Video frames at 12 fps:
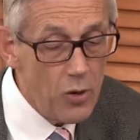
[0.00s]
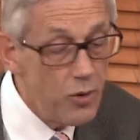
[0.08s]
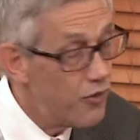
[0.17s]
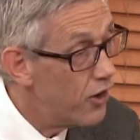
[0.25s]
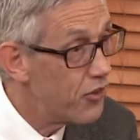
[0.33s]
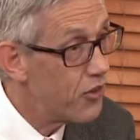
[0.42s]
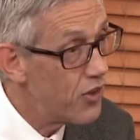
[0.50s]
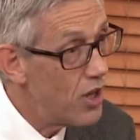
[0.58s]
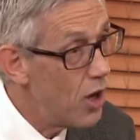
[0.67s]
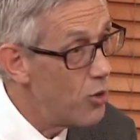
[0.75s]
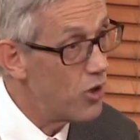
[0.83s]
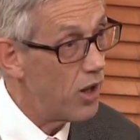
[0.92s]
We first see
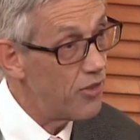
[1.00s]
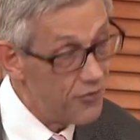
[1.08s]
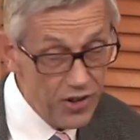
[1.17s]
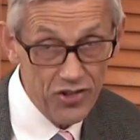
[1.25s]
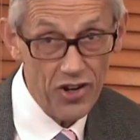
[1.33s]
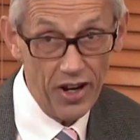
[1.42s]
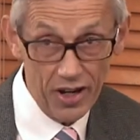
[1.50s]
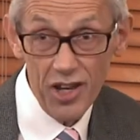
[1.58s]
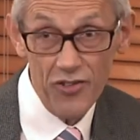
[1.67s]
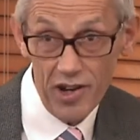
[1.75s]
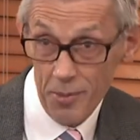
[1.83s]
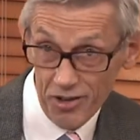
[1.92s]
Hogarth fishing, and
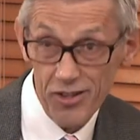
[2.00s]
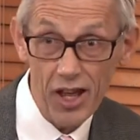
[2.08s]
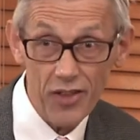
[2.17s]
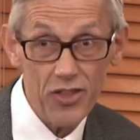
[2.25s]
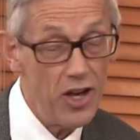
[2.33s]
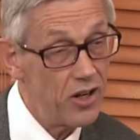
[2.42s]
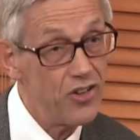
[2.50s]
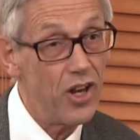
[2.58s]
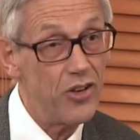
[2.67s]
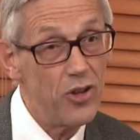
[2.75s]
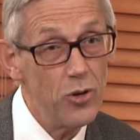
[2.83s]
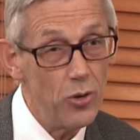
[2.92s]
he's very much like the young
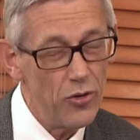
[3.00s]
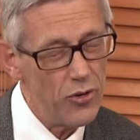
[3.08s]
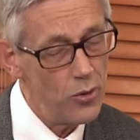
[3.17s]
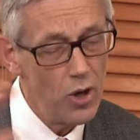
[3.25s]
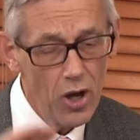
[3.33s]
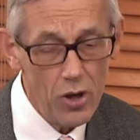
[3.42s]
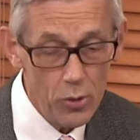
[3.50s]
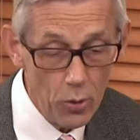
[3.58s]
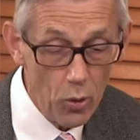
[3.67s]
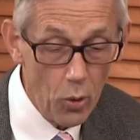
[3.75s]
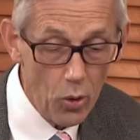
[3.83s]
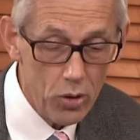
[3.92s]
Ted Hughes, who,
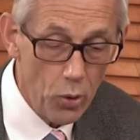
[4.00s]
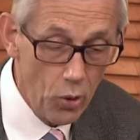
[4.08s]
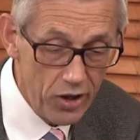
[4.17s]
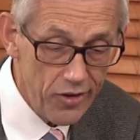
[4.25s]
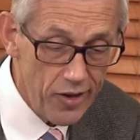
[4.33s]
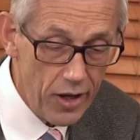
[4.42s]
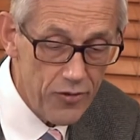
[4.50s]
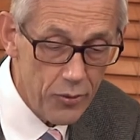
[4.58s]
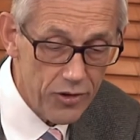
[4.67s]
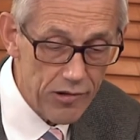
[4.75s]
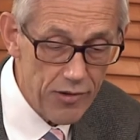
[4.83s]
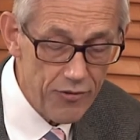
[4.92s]
who all his life
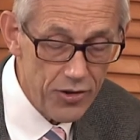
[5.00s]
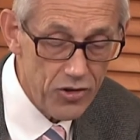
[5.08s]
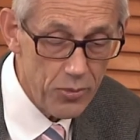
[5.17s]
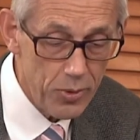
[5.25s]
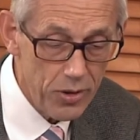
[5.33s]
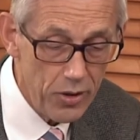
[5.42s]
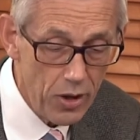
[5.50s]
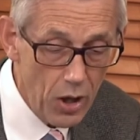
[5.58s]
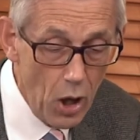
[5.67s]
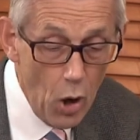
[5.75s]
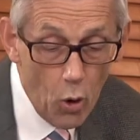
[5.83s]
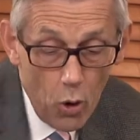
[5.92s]
was a great fisherman.
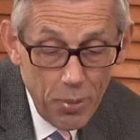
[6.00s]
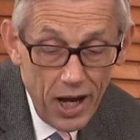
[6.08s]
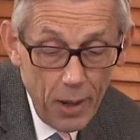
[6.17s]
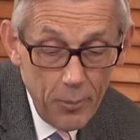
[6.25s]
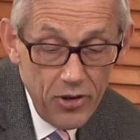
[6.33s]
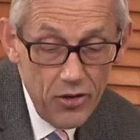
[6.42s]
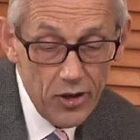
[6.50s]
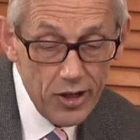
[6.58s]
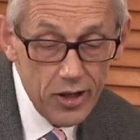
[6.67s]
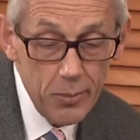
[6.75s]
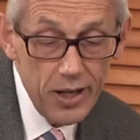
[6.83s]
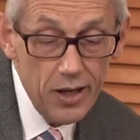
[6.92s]
Or perhaps he's a
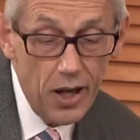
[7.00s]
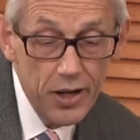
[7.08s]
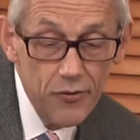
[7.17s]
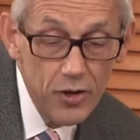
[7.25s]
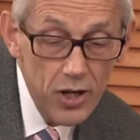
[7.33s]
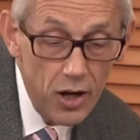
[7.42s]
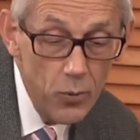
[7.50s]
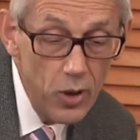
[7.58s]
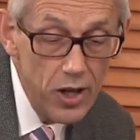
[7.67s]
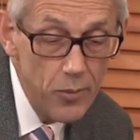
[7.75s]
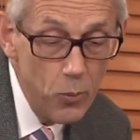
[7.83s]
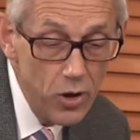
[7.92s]
little bit like the young
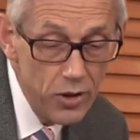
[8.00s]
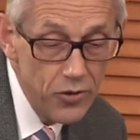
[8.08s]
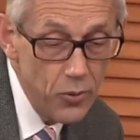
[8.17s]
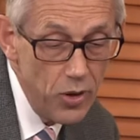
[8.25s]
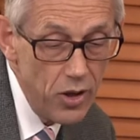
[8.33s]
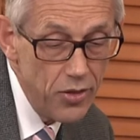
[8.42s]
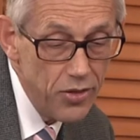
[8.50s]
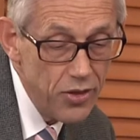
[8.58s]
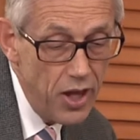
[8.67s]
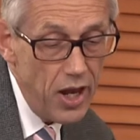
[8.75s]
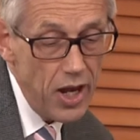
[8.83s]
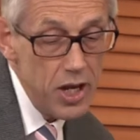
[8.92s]
William Wordsworth
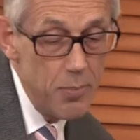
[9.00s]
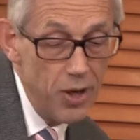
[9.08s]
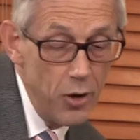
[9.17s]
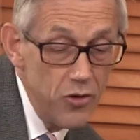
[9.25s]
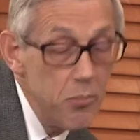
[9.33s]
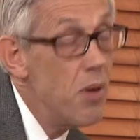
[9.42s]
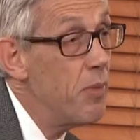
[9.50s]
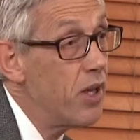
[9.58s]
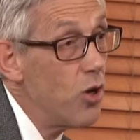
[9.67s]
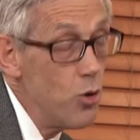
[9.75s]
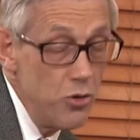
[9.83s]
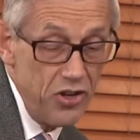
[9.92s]
he blows mimic
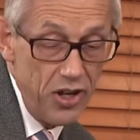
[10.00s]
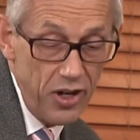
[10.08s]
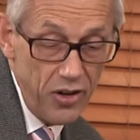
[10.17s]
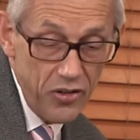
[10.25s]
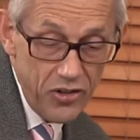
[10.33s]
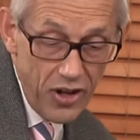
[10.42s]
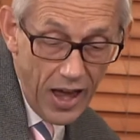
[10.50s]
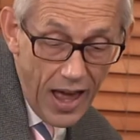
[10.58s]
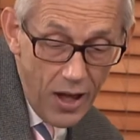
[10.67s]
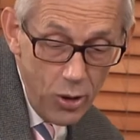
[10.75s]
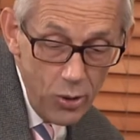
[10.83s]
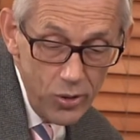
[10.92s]
hootings to
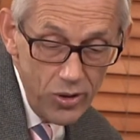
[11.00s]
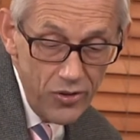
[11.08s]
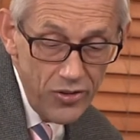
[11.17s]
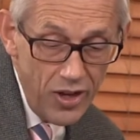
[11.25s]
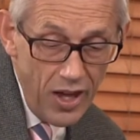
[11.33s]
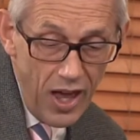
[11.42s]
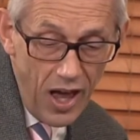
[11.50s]
owls.